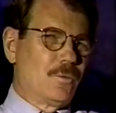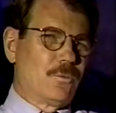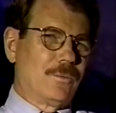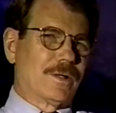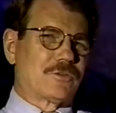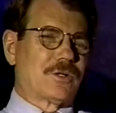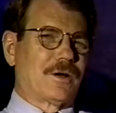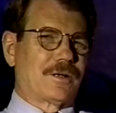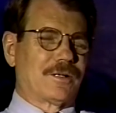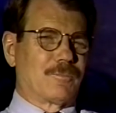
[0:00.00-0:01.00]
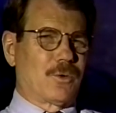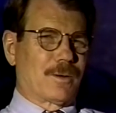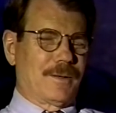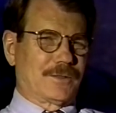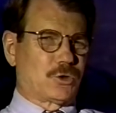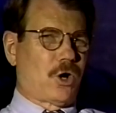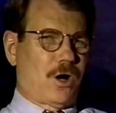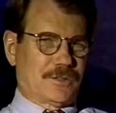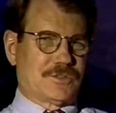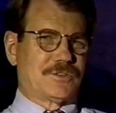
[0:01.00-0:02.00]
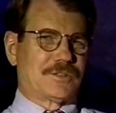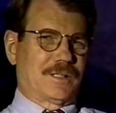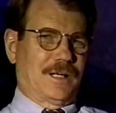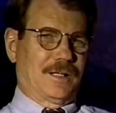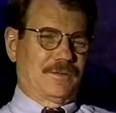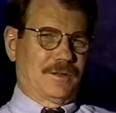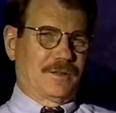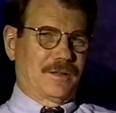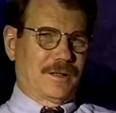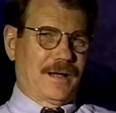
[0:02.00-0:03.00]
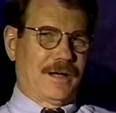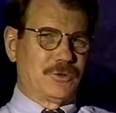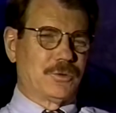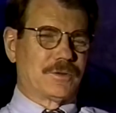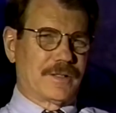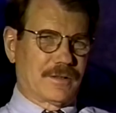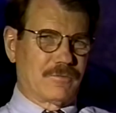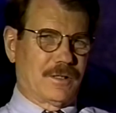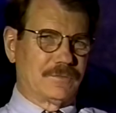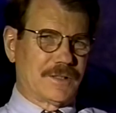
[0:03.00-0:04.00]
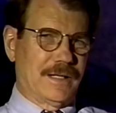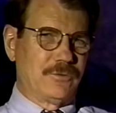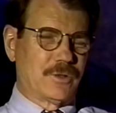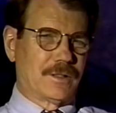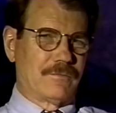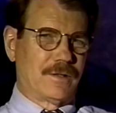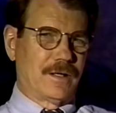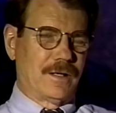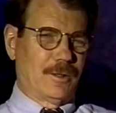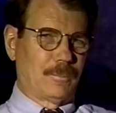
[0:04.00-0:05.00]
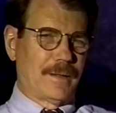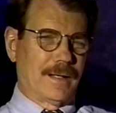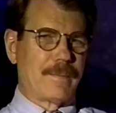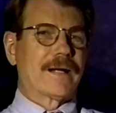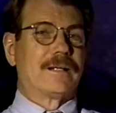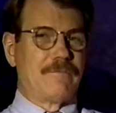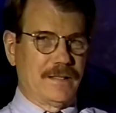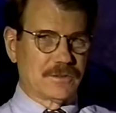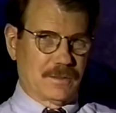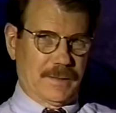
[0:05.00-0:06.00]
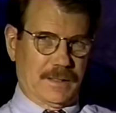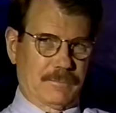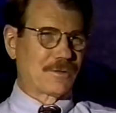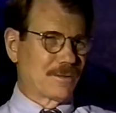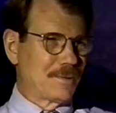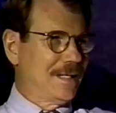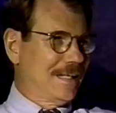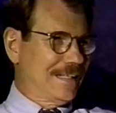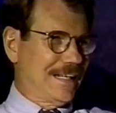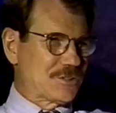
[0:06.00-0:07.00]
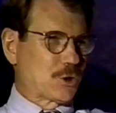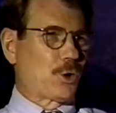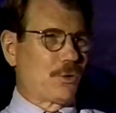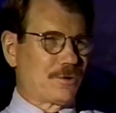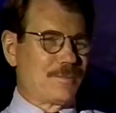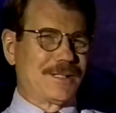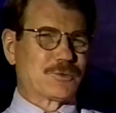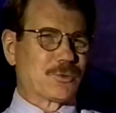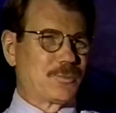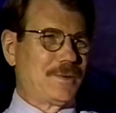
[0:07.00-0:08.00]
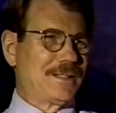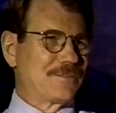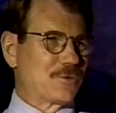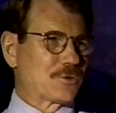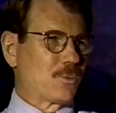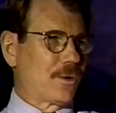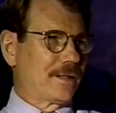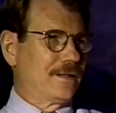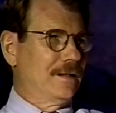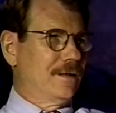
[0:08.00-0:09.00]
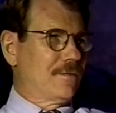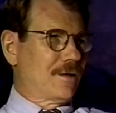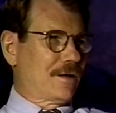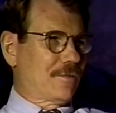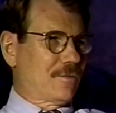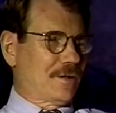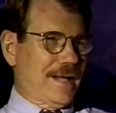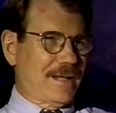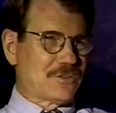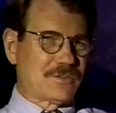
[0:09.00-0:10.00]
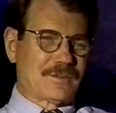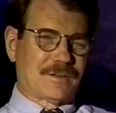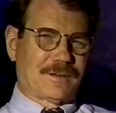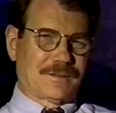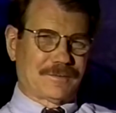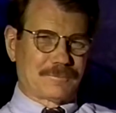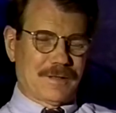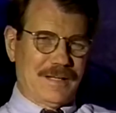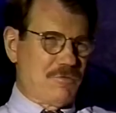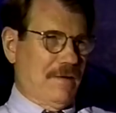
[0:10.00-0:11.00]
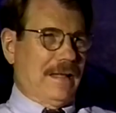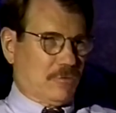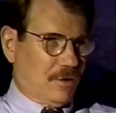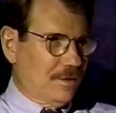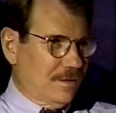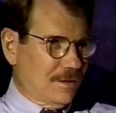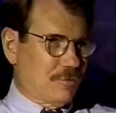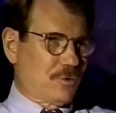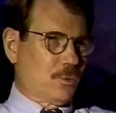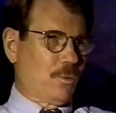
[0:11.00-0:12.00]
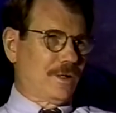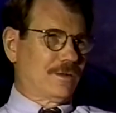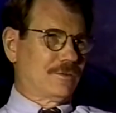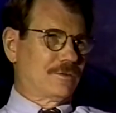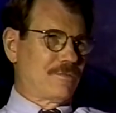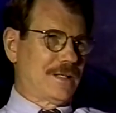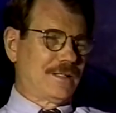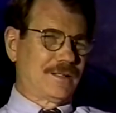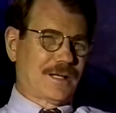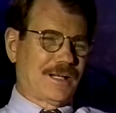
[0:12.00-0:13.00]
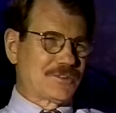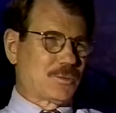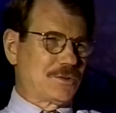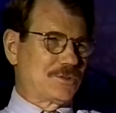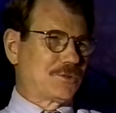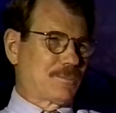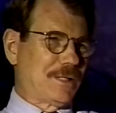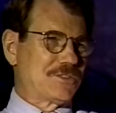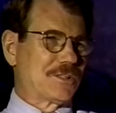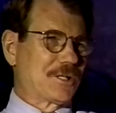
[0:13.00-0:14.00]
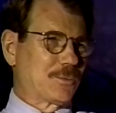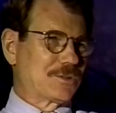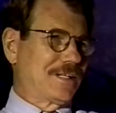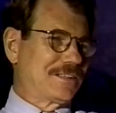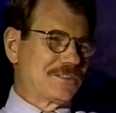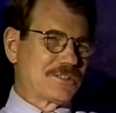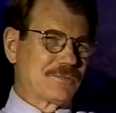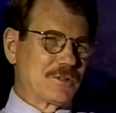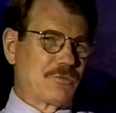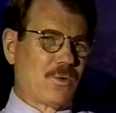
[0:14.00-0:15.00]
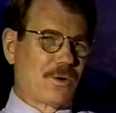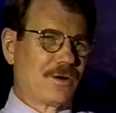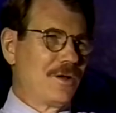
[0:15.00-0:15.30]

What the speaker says: We want to talk more about costs and how you can get involved and how you can help, and about an event coming up. Herb, it has occurred to me as we're speaking this morning, the last event, if you will, of any consequence that took place in here was in 1974.